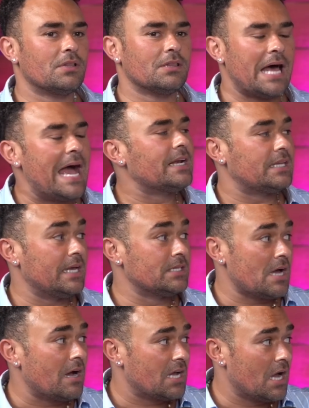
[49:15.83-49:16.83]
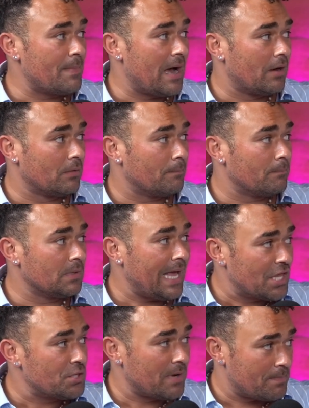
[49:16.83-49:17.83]
Lion King talking about
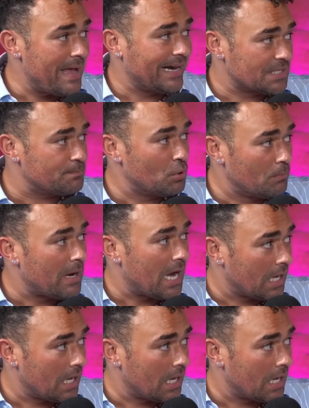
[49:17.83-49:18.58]
Heather McMahon as Pumbaa.